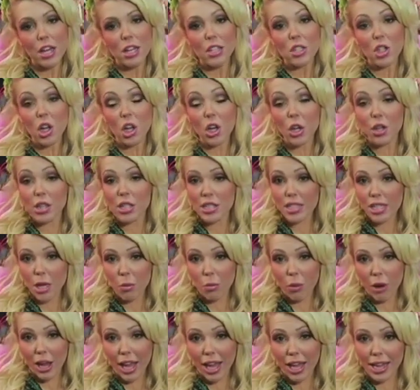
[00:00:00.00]
So I'll go to
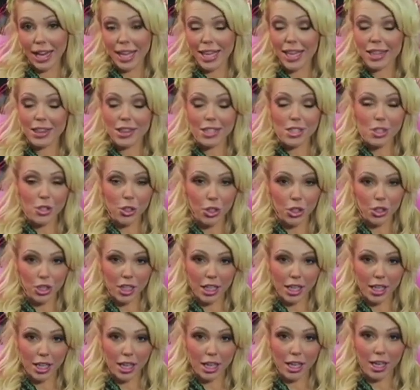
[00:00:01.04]
Subway and I get the
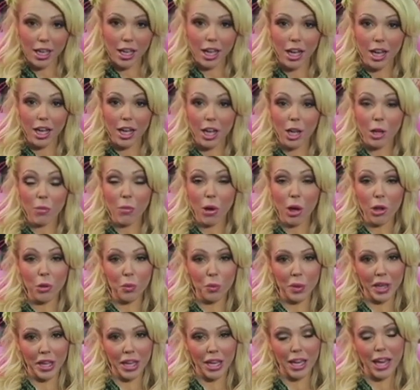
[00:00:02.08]
turkey
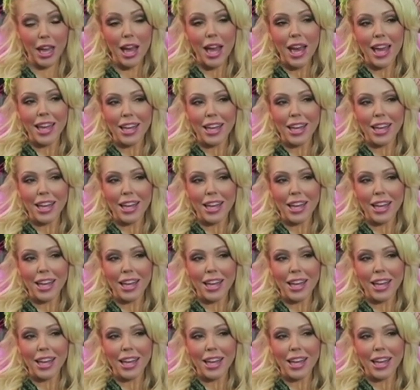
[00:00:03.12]
on wheat.